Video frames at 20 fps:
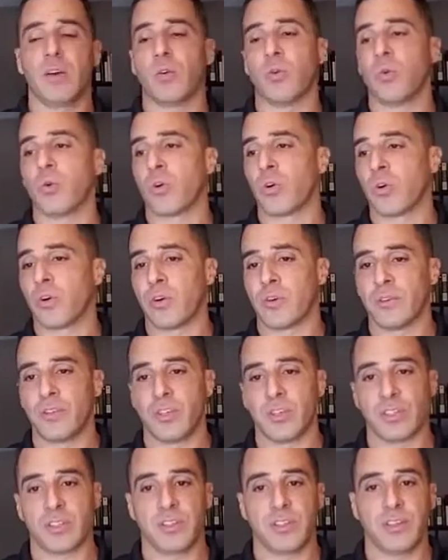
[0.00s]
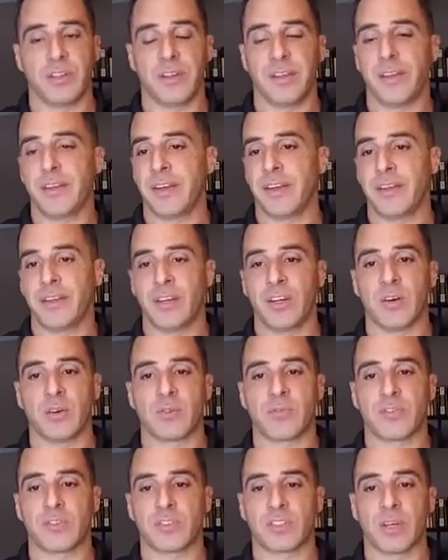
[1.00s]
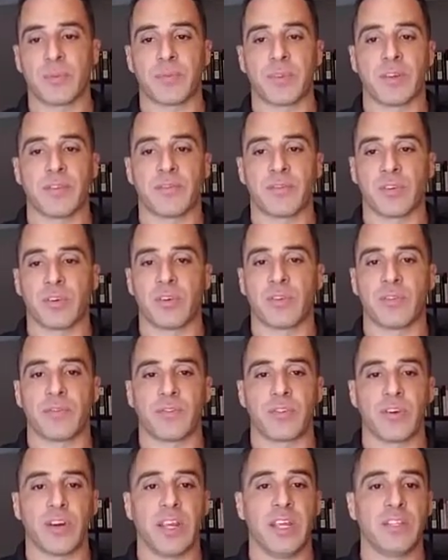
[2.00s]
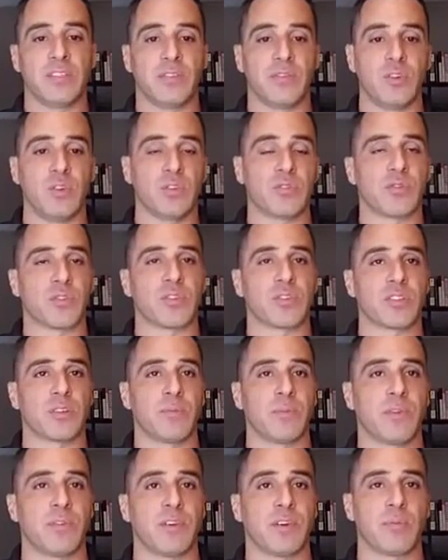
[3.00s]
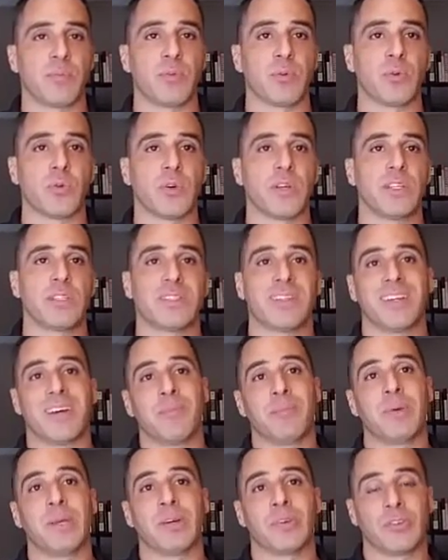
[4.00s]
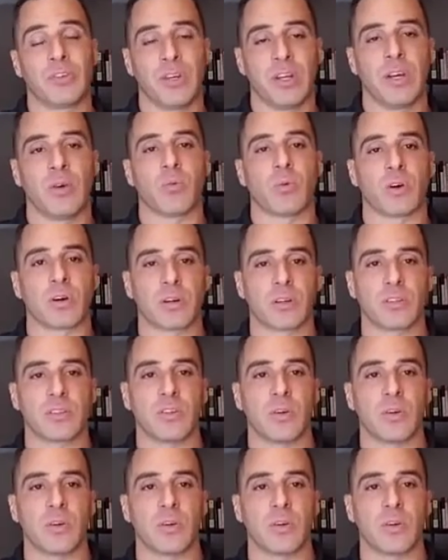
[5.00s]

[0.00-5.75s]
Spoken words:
or just for something for ease of use for some of your employees to not be on your network. So